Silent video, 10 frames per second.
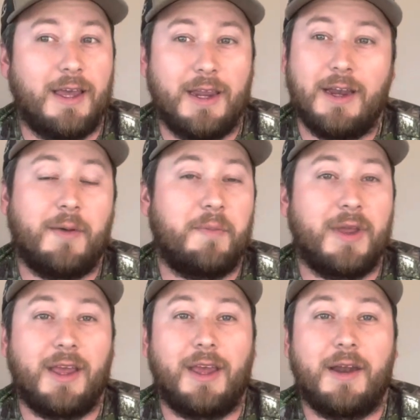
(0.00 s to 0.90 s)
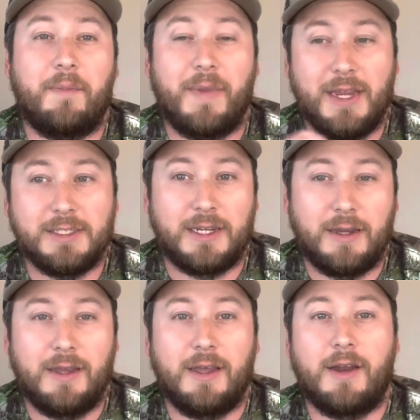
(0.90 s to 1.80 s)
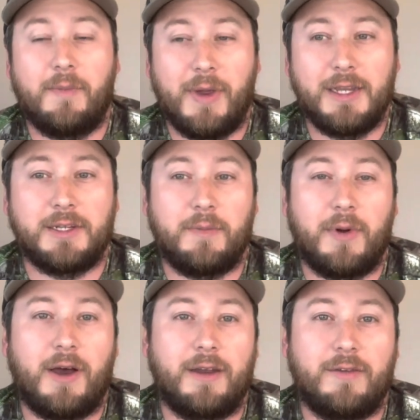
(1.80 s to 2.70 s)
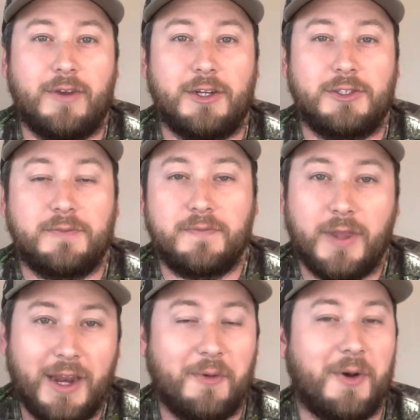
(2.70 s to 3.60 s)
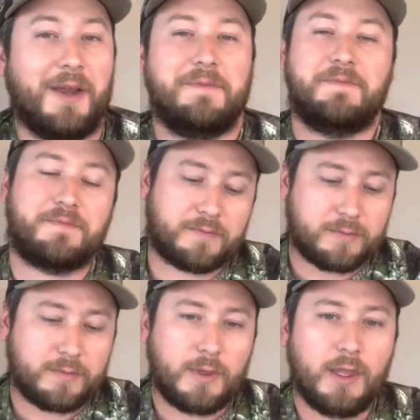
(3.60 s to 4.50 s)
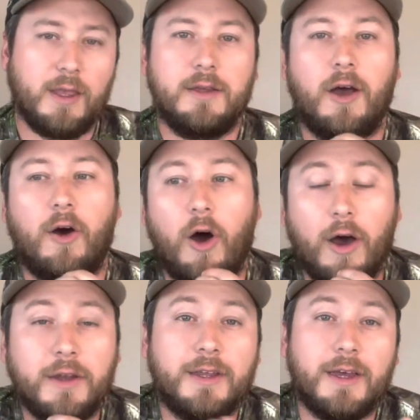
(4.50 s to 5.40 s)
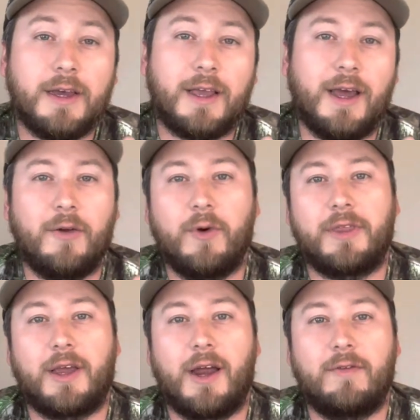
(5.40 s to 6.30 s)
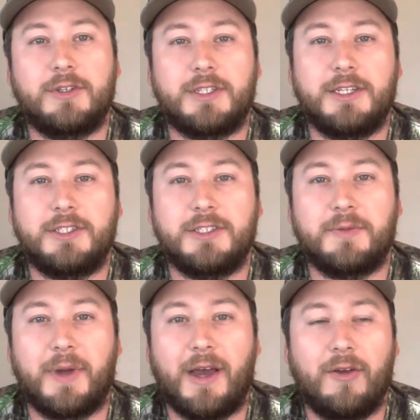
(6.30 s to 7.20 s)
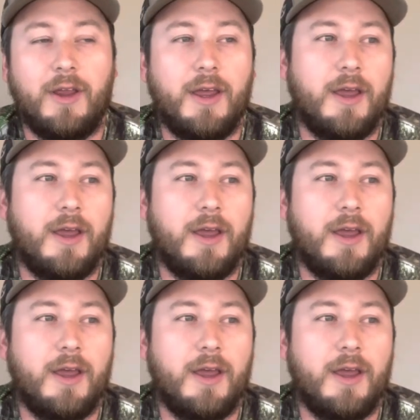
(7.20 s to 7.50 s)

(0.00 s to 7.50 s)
Ended up being an amazing pond to fish. Anyway, on to kind of what the conversation's about.